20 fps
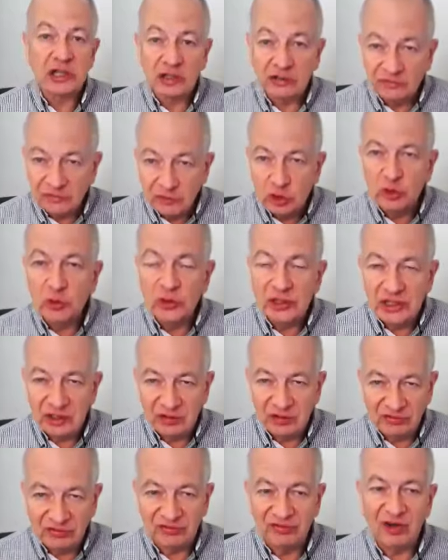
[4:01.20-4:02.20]
of
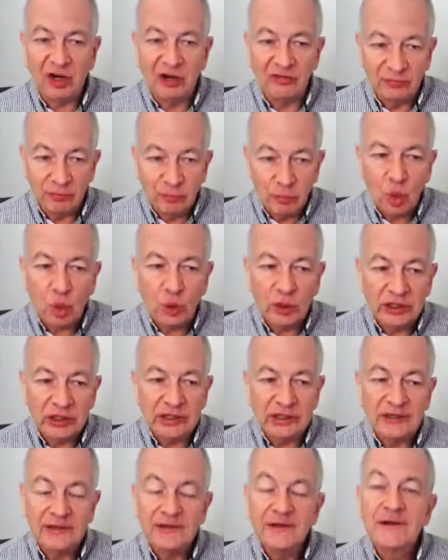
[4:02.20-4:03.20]
grief, of
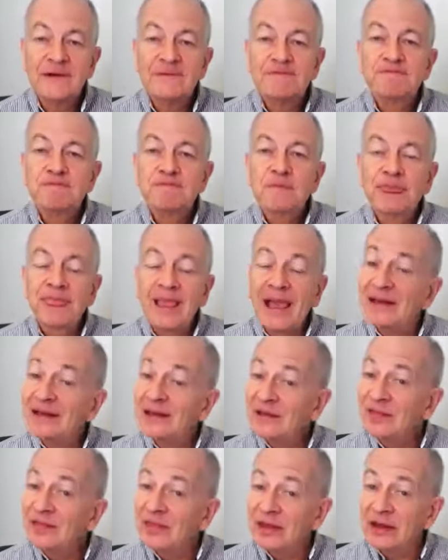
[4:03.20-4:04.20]
mourning. And
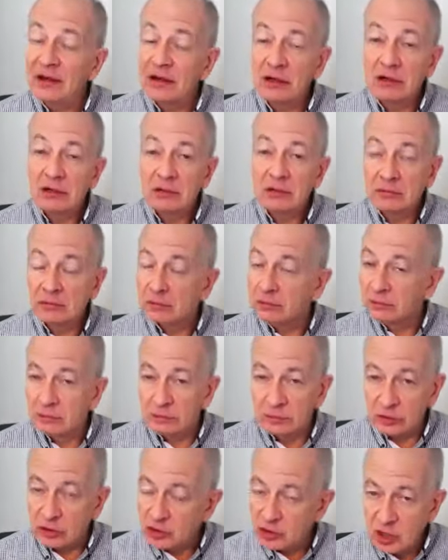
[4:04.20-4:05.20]
in there,
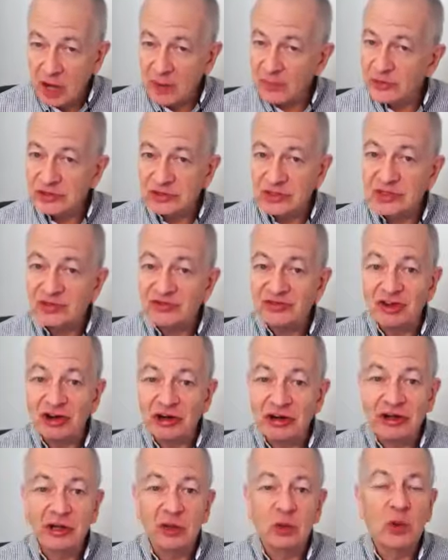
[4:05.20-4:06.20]
the psalmist is
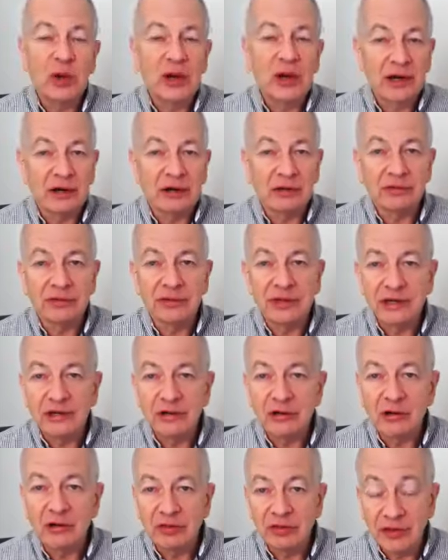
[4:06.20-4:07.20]
very aware
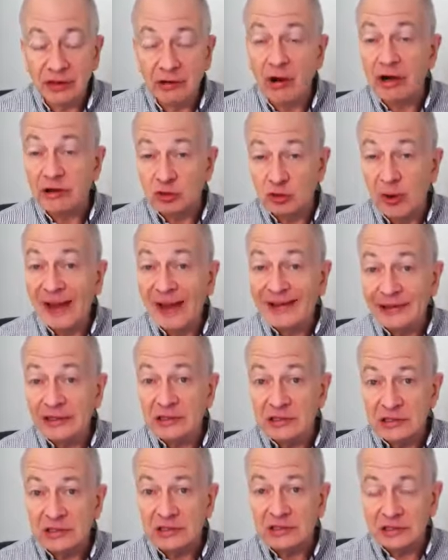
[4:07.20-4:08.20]
there are
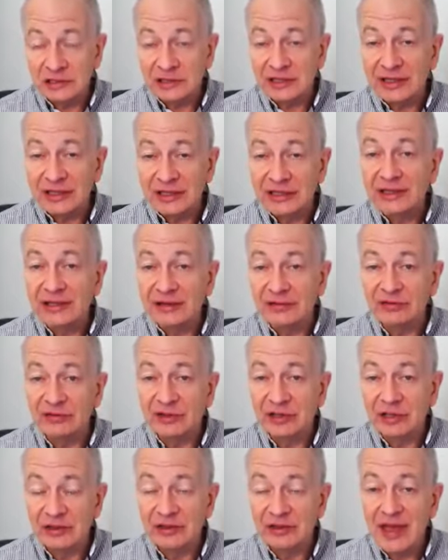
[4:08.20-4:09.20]
dragons that live
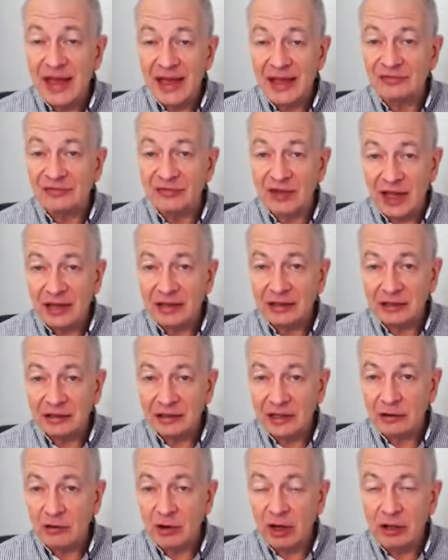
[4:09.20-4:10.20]
in that valley.
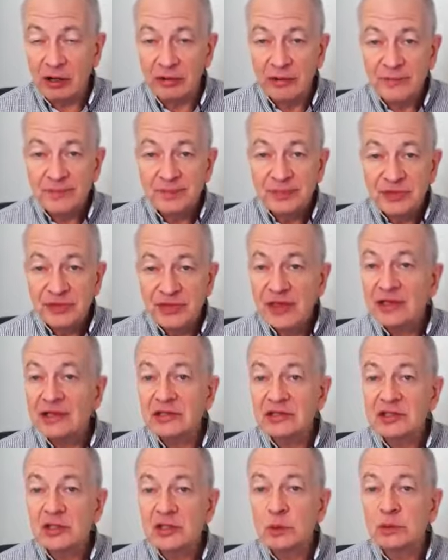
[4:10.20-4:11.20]
There are
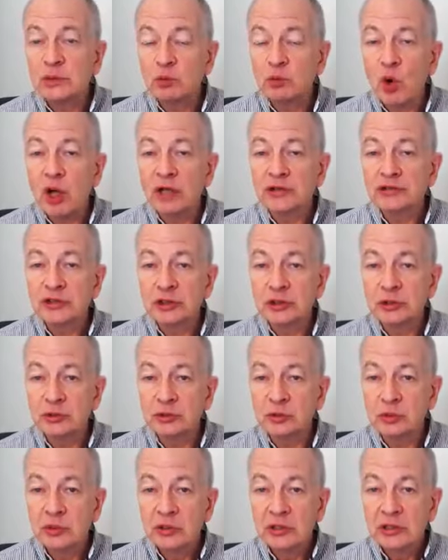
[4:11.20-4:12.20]
things that would want
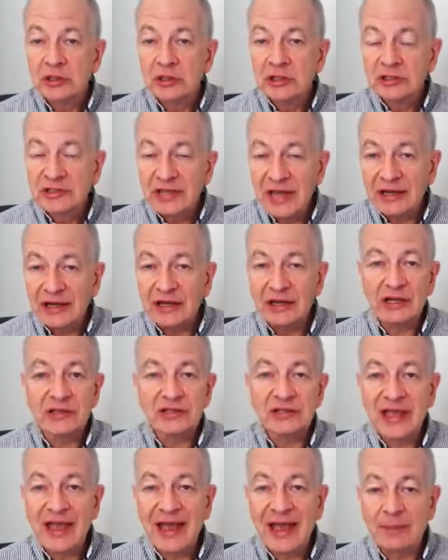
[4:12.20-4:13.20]
to take us
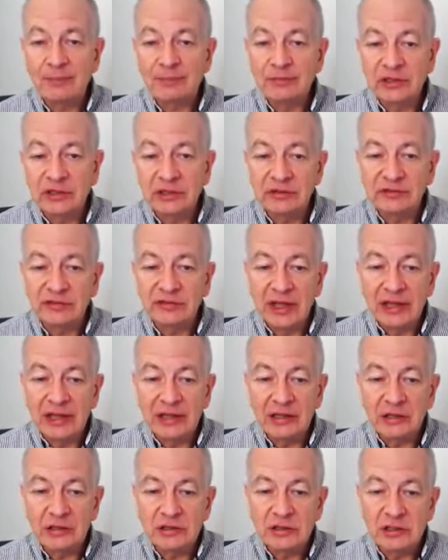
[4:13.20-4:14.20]
captive
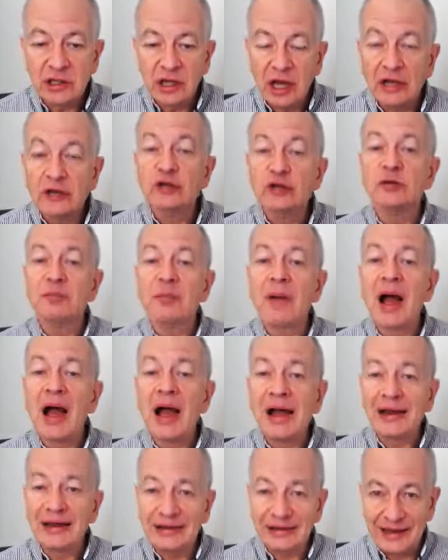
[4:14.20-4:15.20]
and
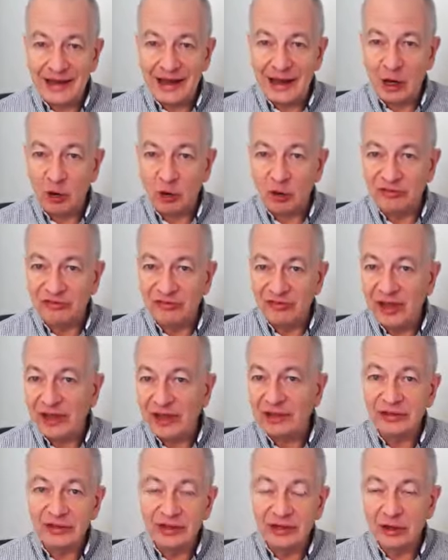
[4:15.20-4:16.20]
undermine our
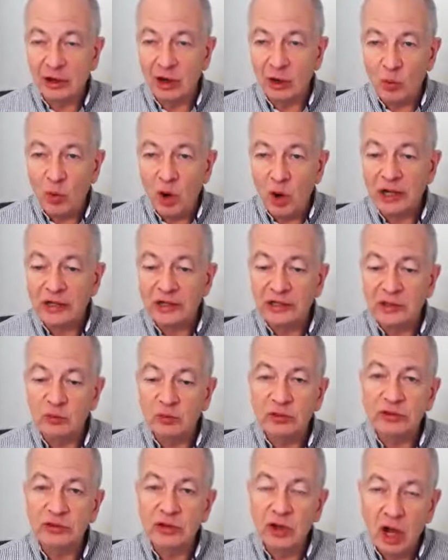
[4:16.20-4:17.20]
faith and our walking
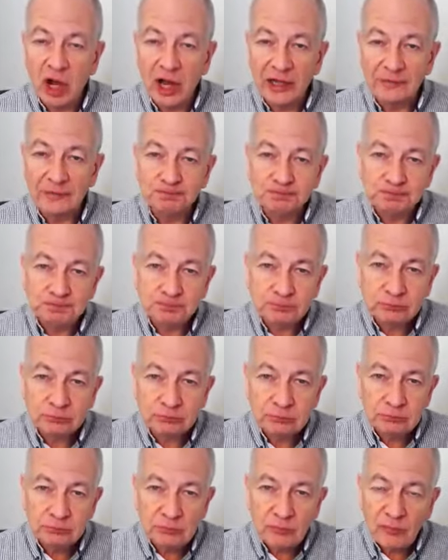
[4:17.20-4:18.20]
with God.
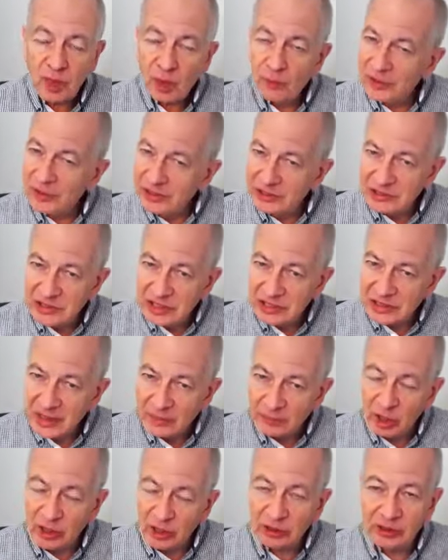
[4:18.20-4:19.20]
But he says,
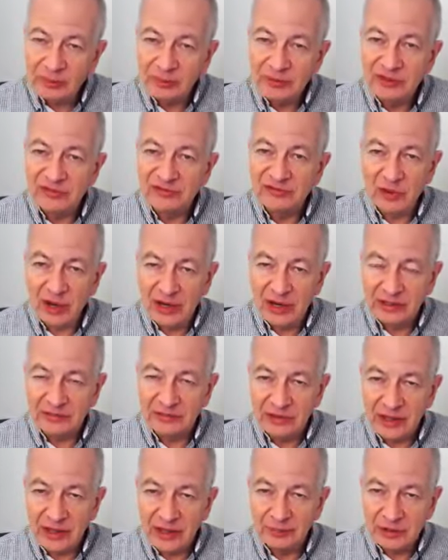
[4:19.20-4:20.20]
I'm not going to be afraid of
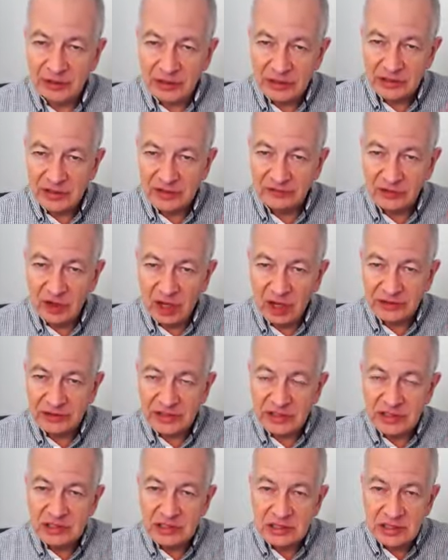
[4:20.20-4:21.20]
that, because I've got
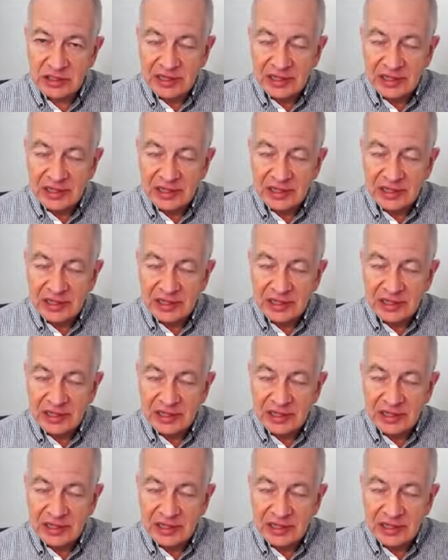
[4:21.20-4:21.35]
this